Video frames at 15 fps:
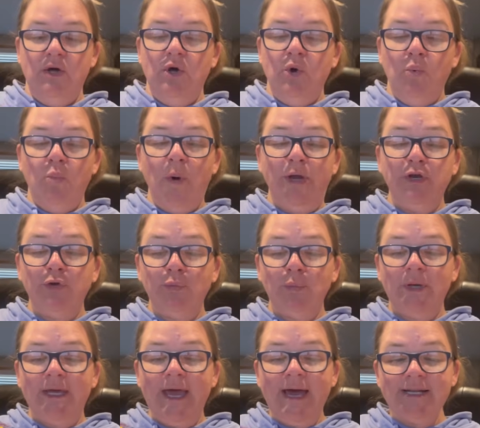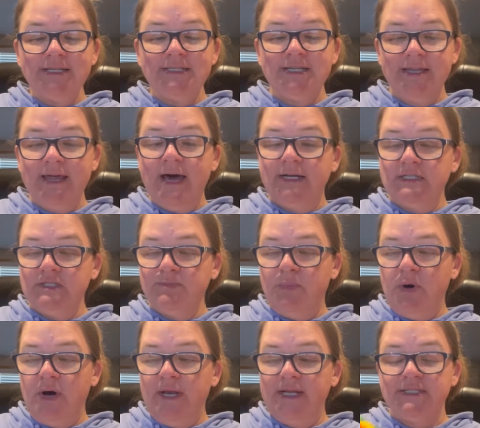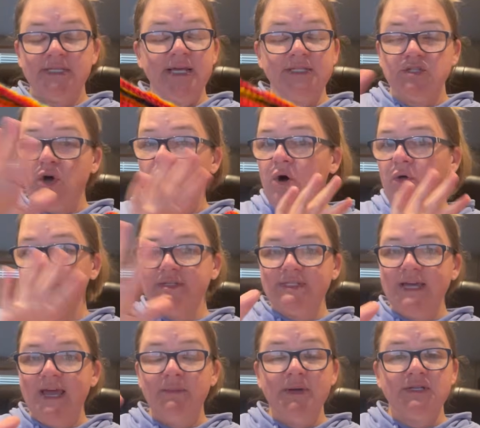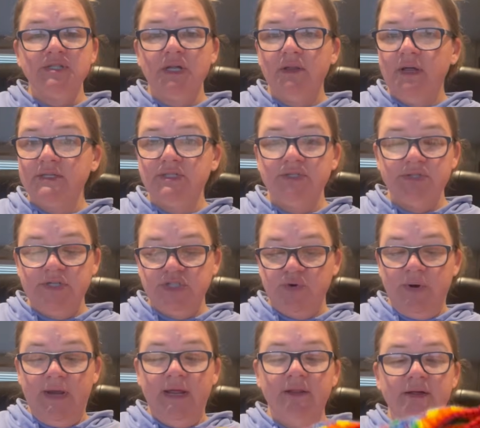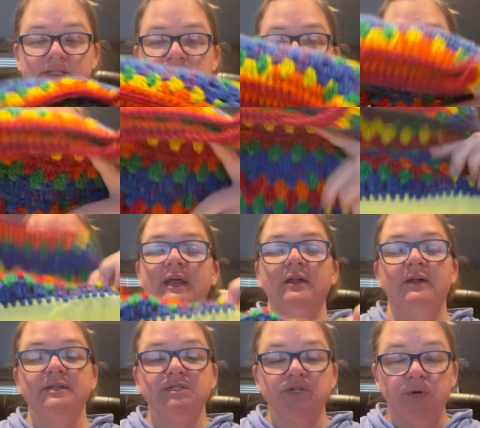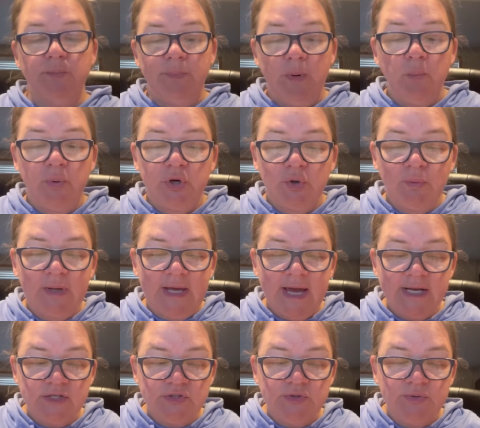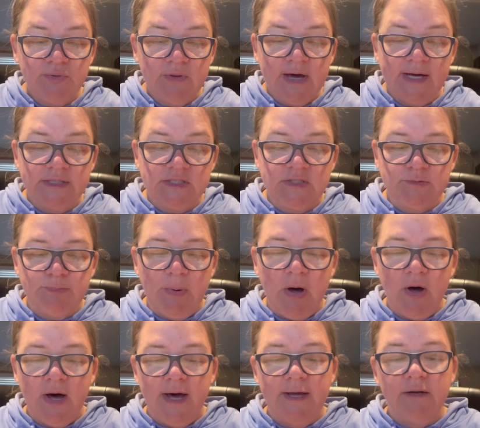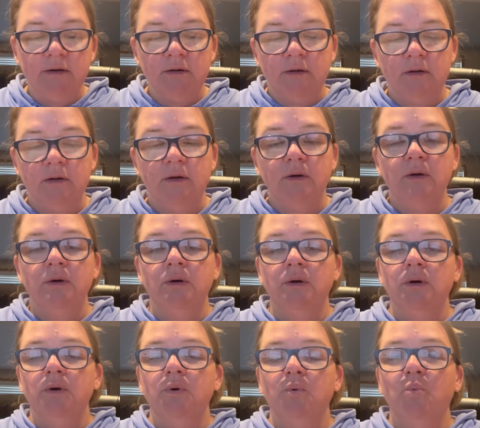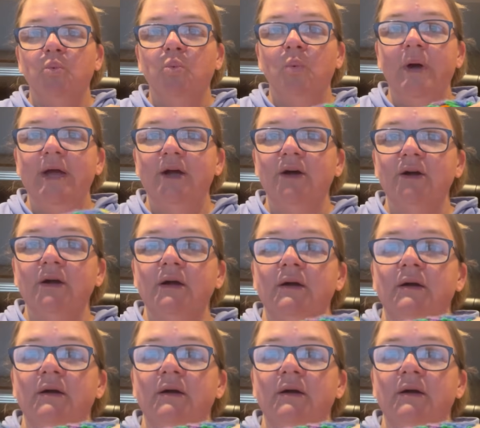when you get to that spot, it's all the same. It's granny cluster after granny cluster, but when you get to that spot where